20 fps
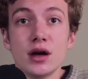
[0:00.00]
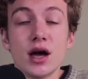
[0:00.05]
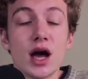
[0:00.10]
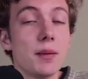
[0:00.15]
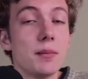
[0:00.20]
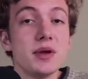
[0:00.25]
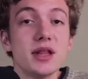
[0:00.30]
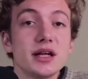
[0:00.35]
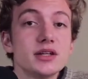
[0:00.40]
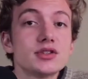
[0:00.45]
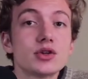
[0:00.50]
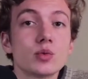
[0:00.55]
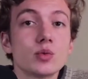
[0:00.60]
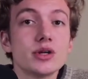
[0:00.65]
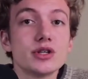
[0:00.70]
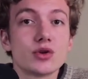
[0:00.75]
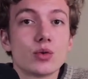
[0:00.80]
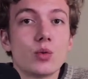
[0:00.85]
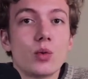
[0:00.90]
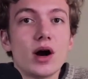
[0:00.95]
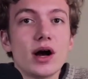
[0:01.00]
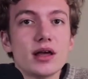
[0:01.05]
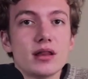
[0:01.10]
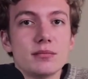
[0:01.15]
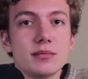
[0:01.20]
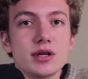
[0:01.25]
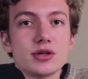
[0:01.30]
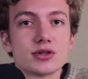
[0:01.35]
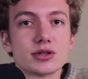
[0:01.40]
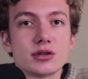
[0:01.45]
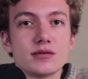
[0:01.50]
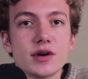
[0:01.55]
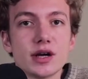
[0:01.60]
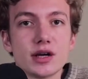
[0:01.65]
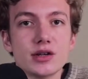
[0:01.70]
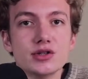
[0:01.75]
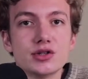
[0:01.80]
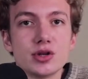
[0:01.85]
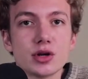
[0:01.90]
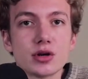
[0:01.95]
That's the reason why the Minnesota
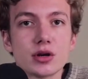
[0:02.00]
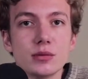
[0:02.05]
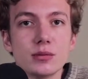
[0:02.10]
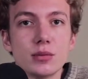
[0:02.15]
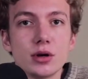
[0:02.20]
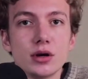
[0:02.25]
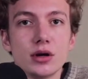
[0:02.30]
Vikings took him.